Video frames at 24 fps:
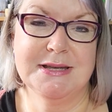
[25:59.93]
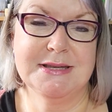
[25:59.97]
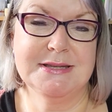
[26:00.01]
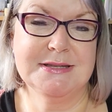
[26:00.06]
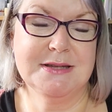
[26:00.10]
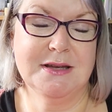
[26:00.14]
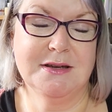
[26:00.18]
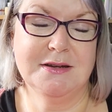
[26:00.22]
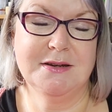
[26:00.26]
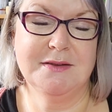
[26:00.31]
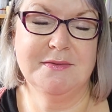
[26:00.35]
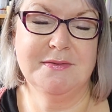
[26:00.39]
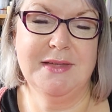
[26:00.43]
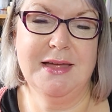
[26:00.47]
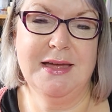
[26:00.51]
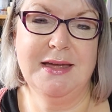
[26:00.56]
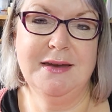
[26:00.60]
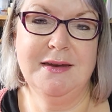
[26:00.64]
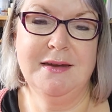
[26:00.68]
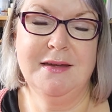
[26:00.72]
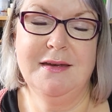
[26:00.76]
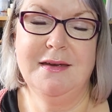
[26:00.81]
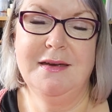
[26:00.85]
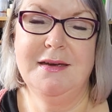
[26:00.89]
sight of that
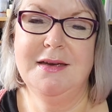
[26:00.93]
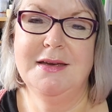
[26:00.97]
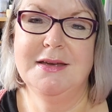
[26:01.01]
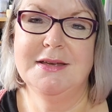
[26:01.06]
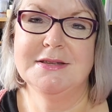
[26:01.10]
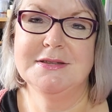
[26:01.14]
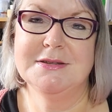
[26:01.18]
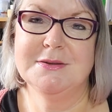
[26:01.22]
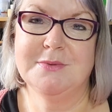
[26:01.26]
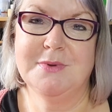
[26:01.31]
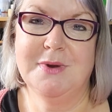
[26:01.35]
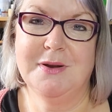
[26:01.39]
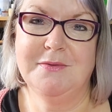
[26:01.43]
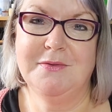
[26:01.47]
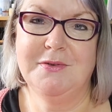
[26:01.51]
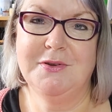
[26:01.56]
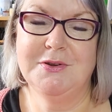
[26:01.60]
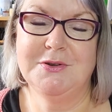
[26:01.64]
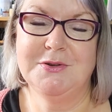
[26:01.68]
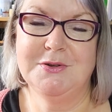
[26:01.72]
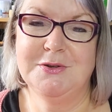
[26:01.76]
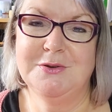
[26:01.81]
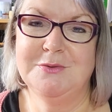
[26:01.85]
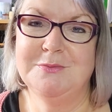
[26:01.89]
so whatever you
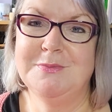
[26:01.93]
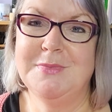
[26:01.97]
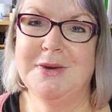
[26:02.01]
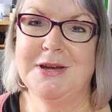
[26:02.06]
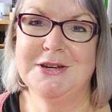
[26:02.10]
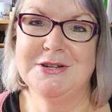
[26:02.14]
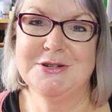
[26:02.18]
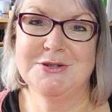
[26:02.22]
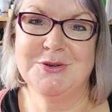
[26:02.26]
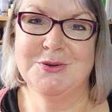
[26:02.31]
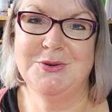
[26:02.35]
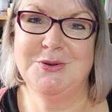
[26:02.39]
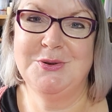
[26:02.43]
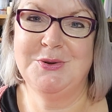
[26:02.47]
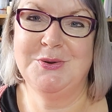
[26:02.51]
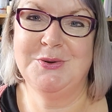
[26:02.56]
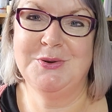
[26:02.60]
do make sure you